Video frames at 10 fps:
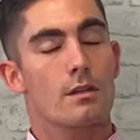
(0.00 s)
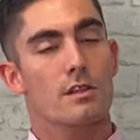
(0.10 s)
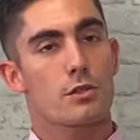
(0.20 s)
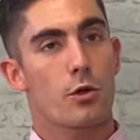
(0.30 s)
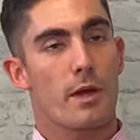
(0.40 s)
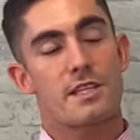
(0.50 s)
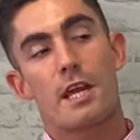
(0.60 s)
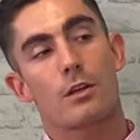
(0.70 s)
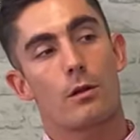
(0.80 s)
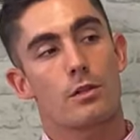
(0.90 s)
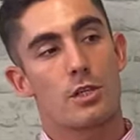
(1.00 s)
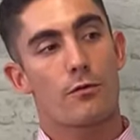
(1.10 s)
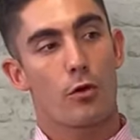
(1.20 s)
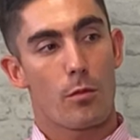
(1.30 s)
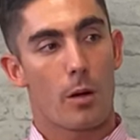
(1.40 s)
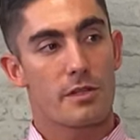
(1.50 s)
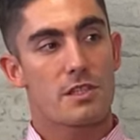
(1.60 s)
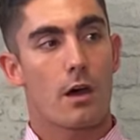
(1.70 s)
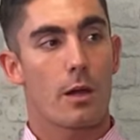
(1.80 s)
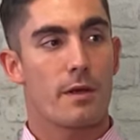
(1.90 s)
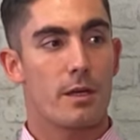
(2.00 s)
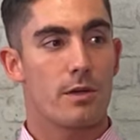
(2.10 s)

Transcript: So let's talk about technology for a moment's time here,